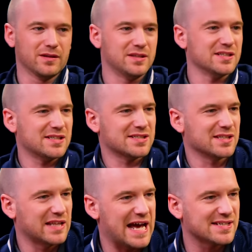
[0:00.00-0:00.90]
This is
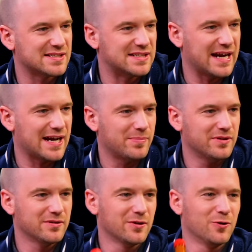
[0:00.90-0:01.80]
the last
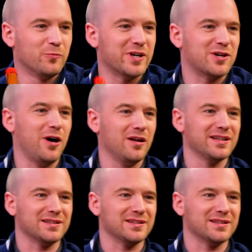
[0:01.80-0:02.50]
dab. We call